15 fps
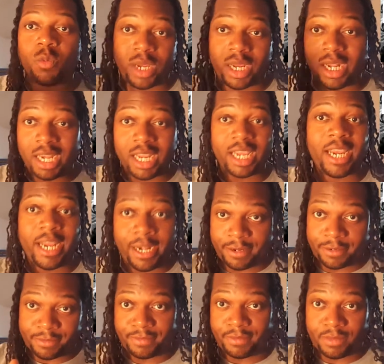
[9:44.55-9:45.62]
We need
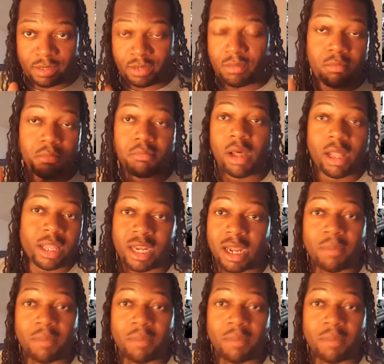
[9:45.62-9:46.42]
mullet.